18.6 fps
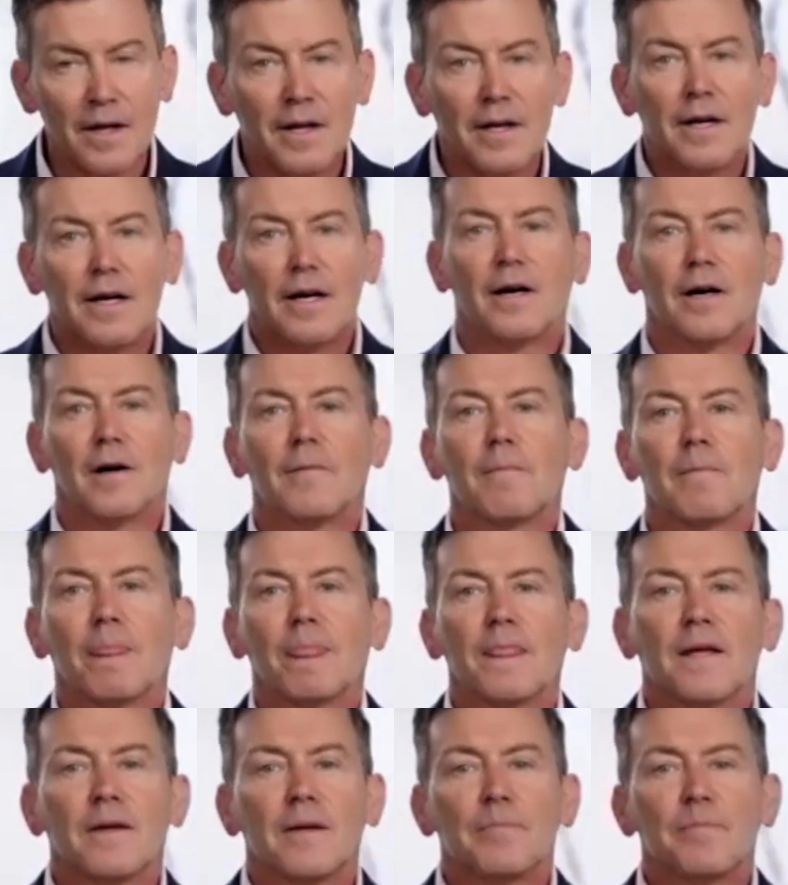To
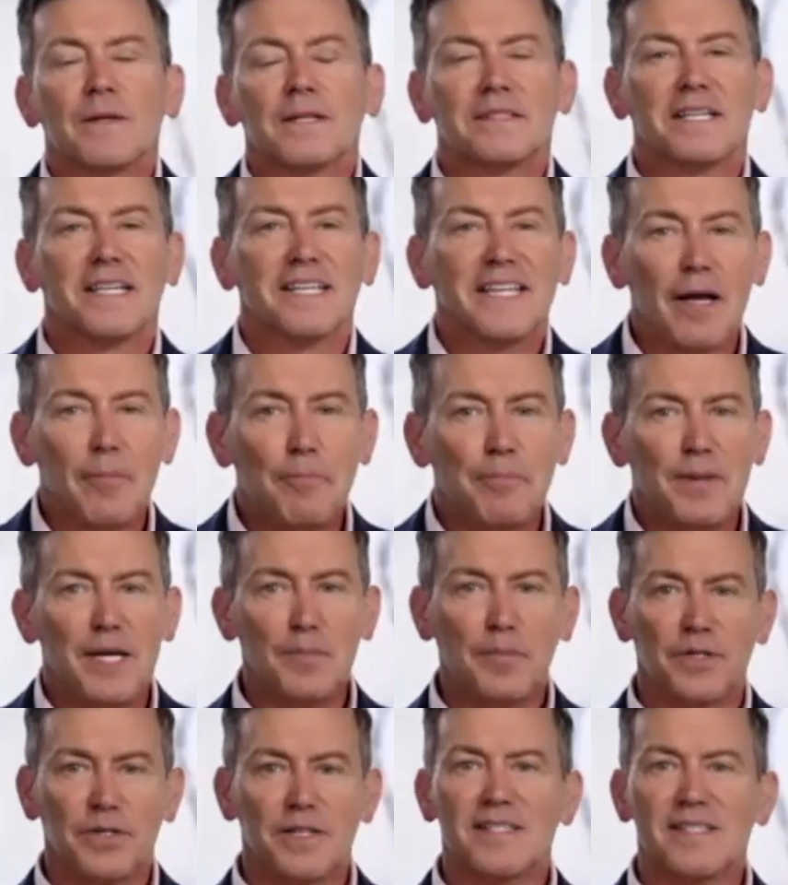get people
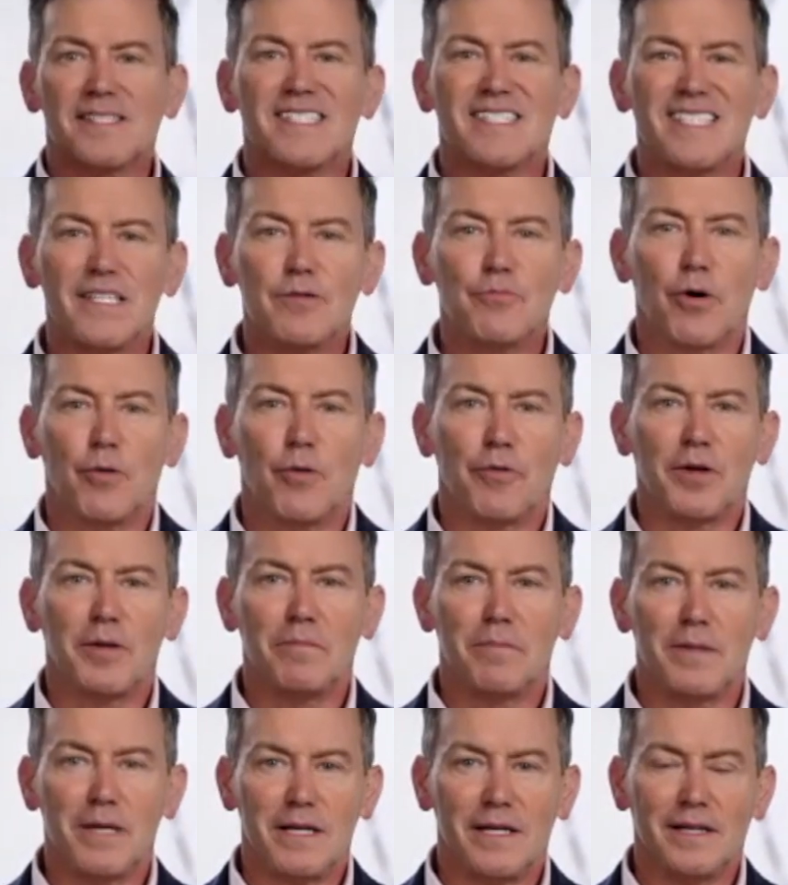to see what we
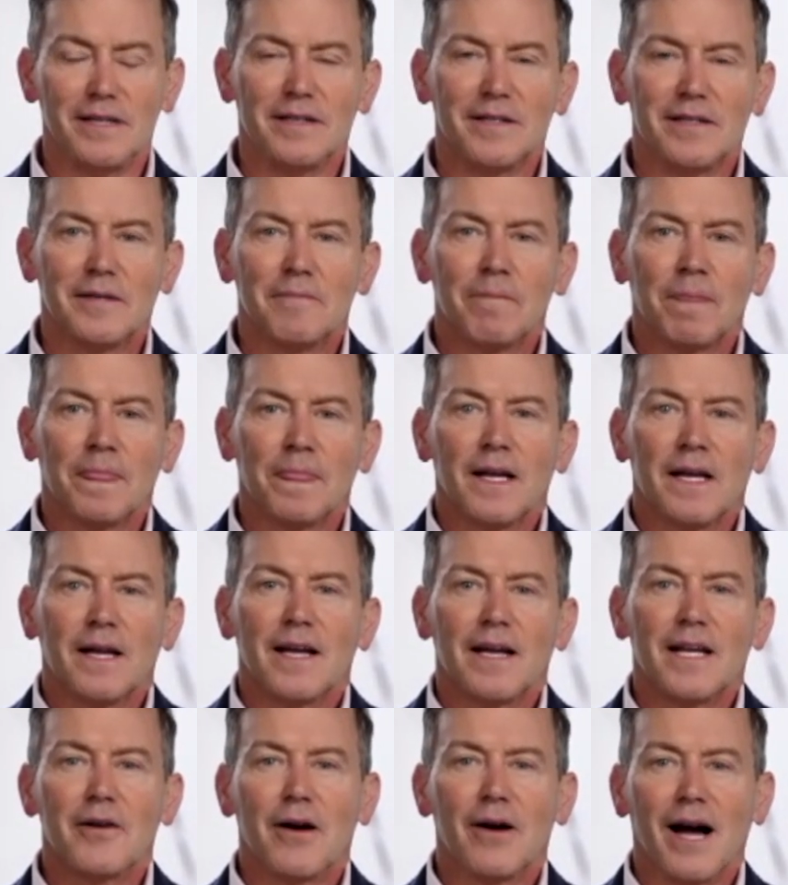mean,
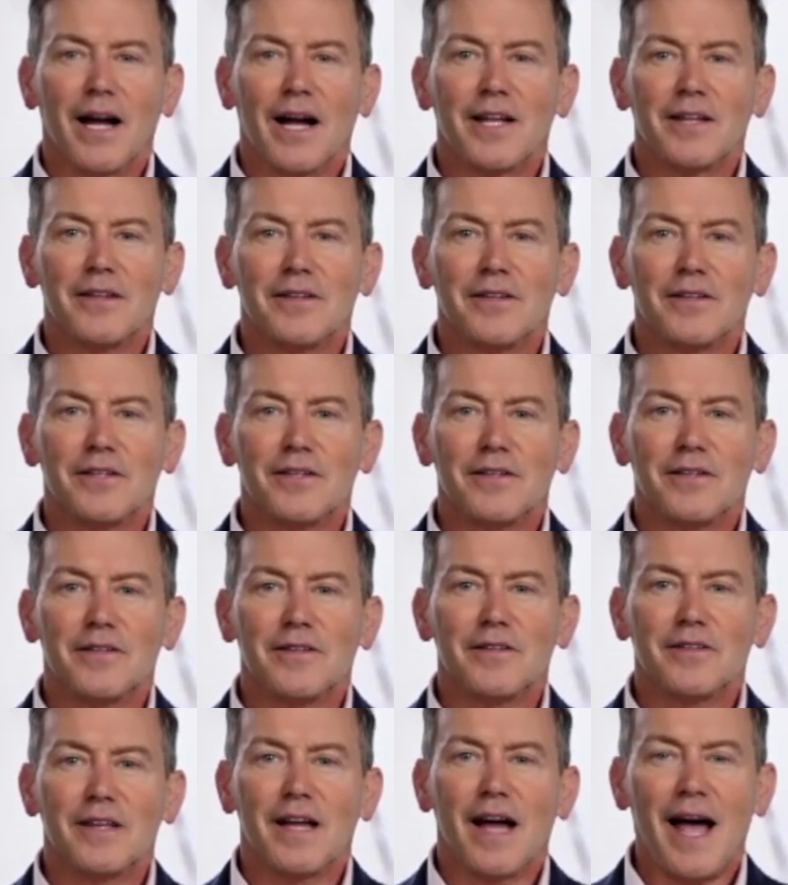I
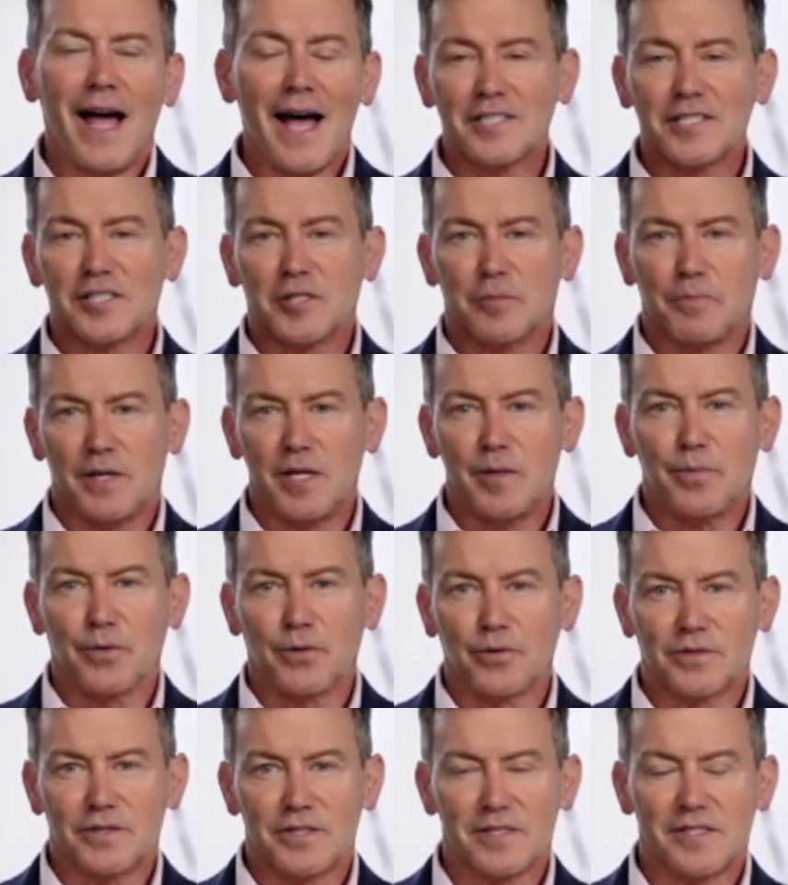asked people
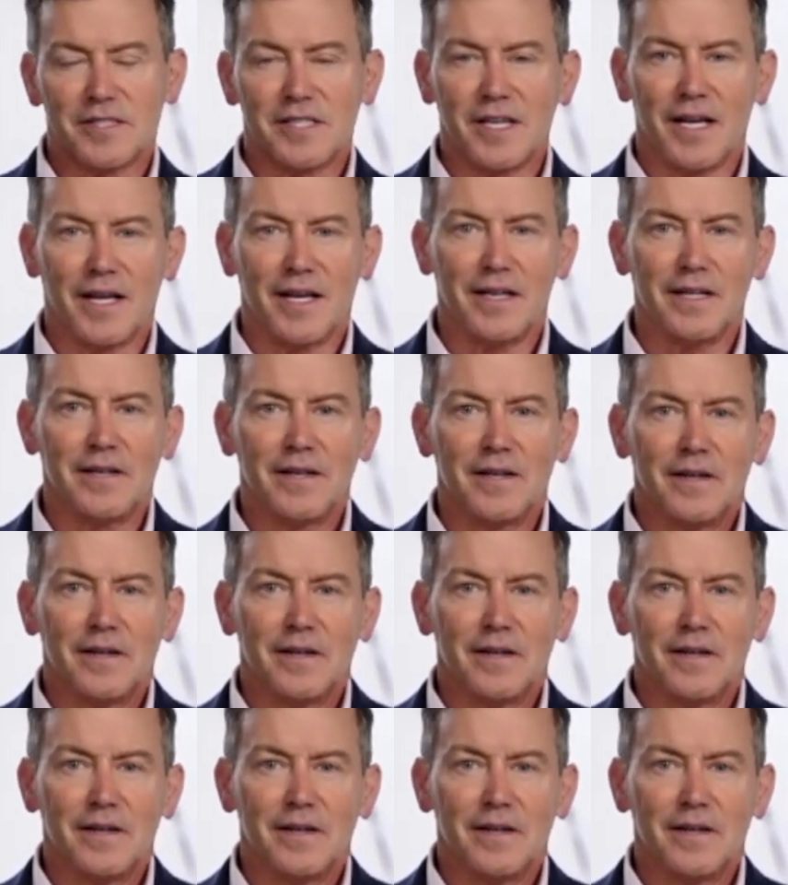to say,